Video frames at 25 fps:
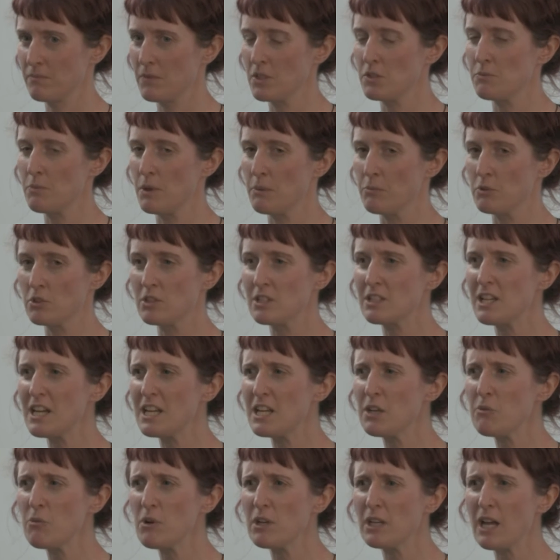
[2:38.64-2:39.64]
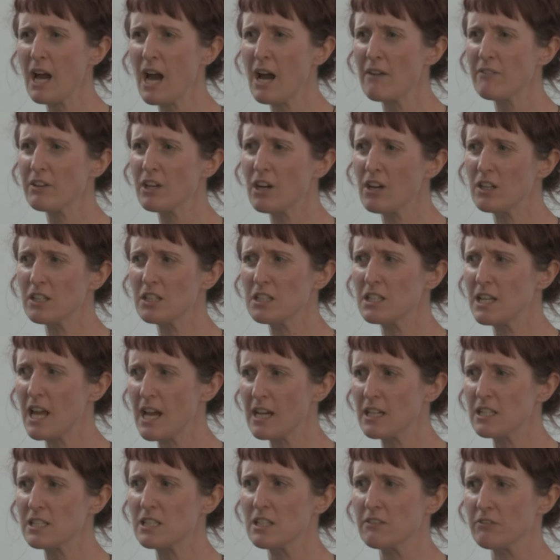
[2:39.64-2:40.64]
Most people. Does anyone have a kind of
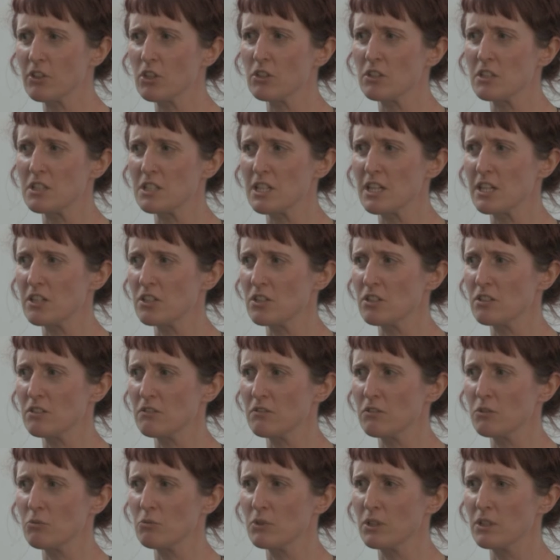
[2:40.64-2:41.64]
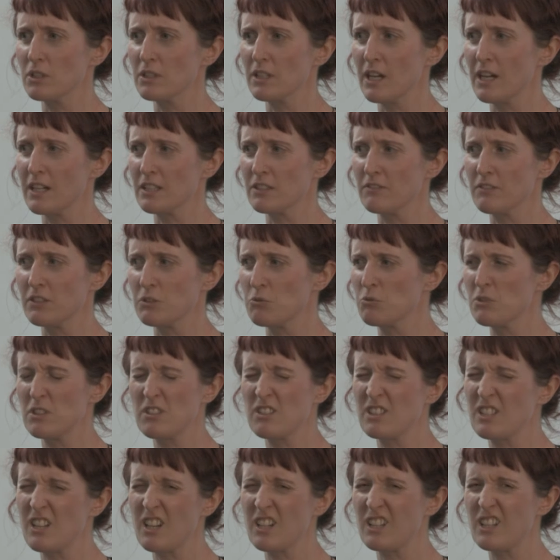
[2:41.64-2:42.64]
negative connotation of the word activist? Would
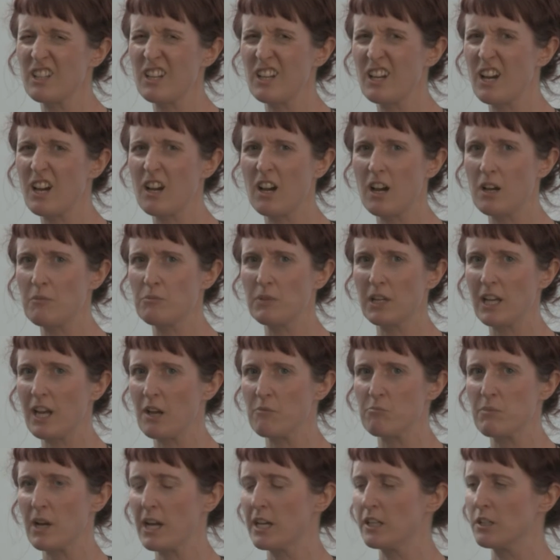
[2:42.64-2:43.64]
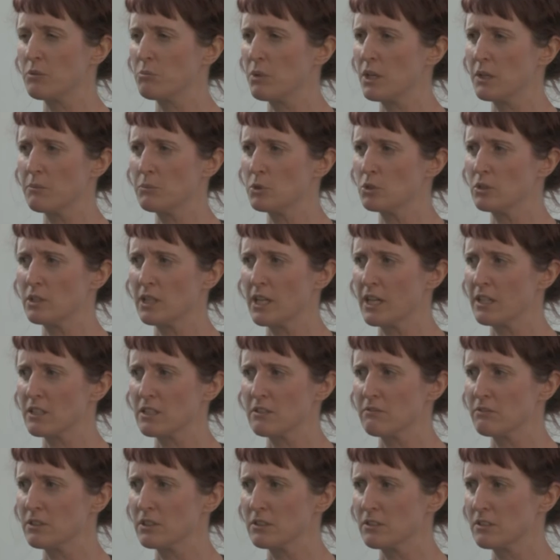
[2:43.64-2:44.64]
you say, yeah, I'm a campaigner, but I'm not an
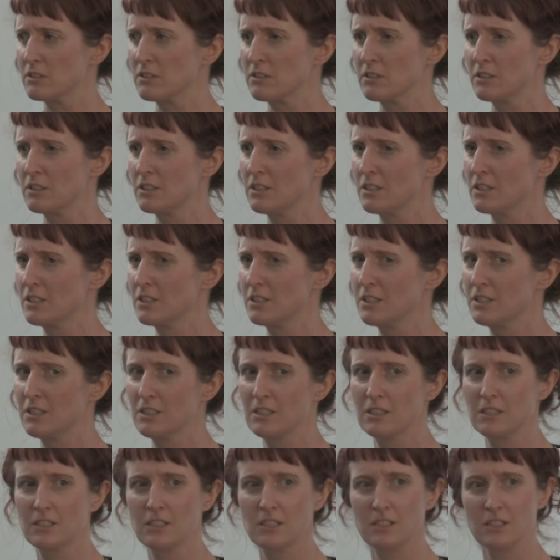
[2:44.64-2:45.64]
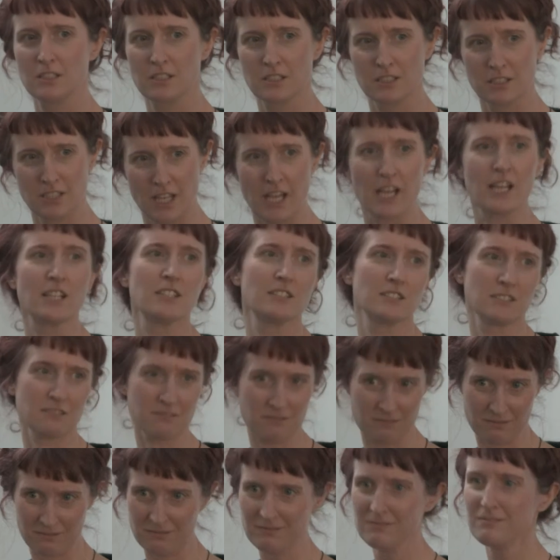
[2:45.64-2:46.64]
activist? Yeah.
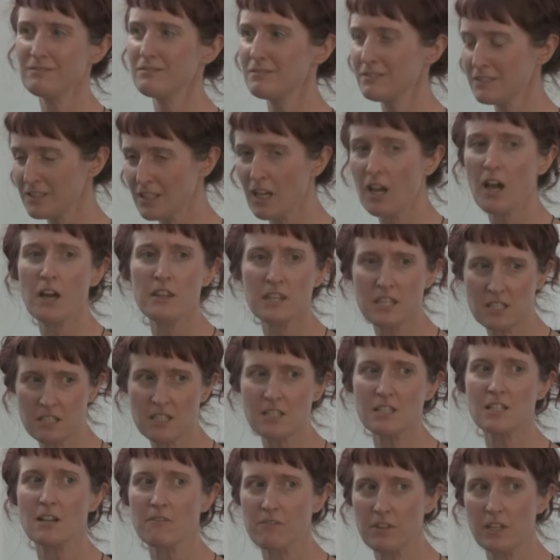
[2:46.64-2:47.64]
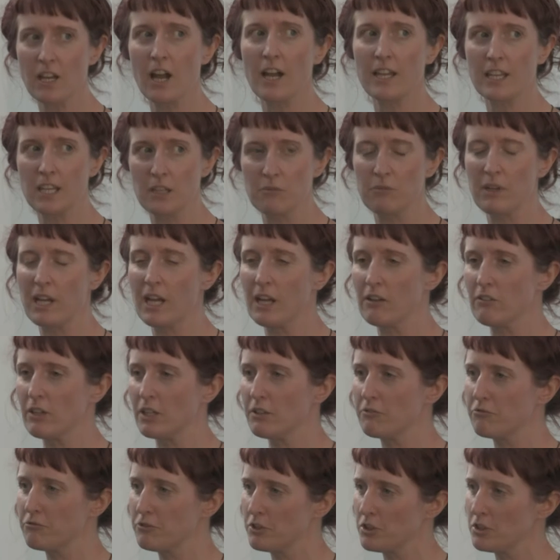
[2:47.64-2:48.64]
Yeah, and this is something I keep
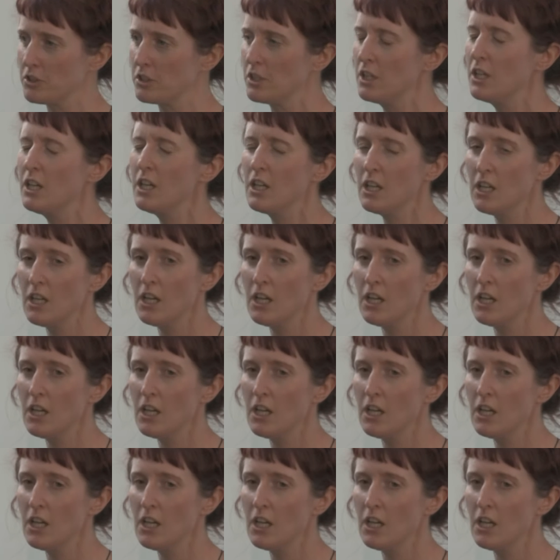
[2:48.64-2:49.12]
hearing through.